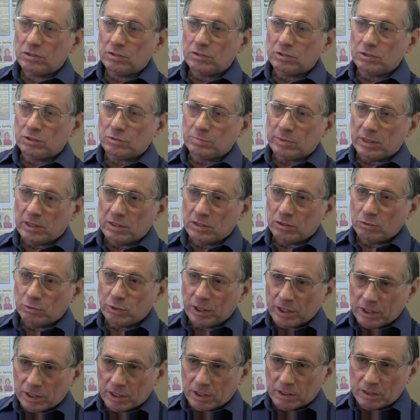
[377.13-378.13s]
to spend the
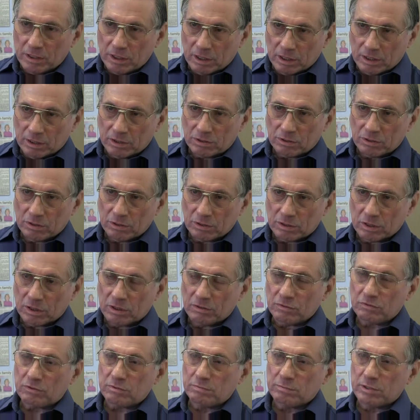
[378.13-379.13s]
waking night to look
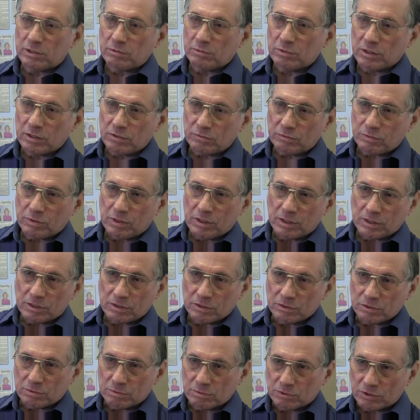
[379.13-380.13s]
after my wife while I
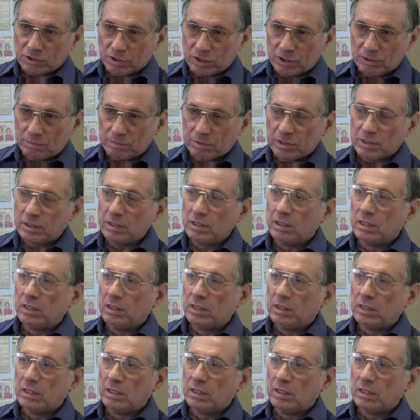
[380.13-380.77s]
got some sleep.